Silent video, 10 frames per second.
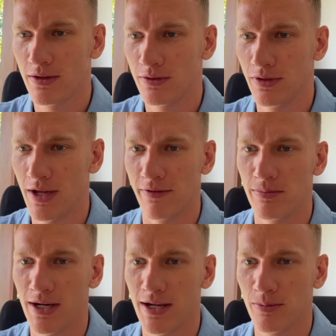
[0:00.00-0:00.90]
Do we have a
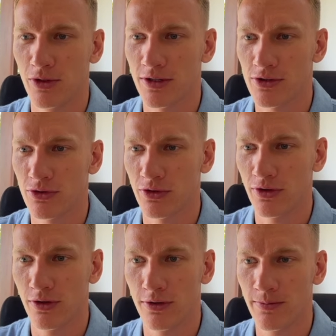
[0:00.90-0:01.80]
brick and mortar store?
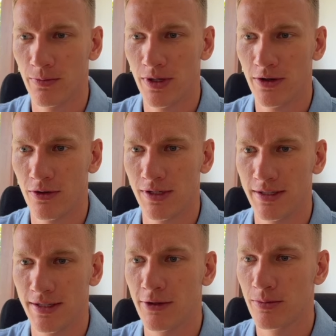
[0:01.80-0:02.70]
No, we are only
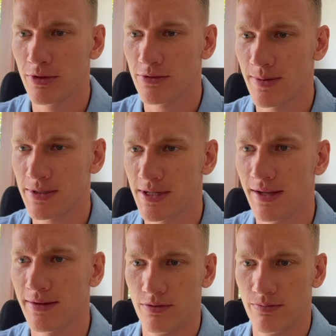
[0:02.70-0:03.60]
an e-commerce
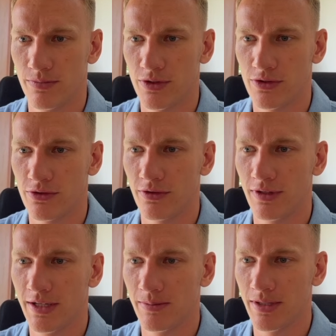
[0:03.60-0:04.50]
website. You scroll
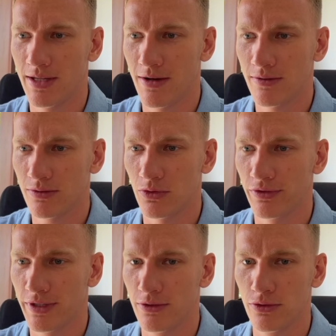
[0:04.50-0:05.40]
a little bit down,
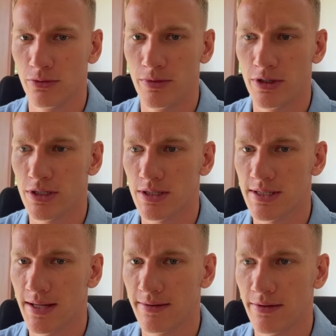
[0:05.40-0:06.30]
continue to merchant
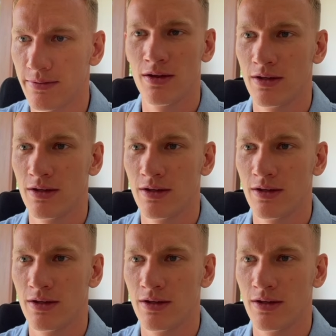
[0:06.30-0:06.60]
center.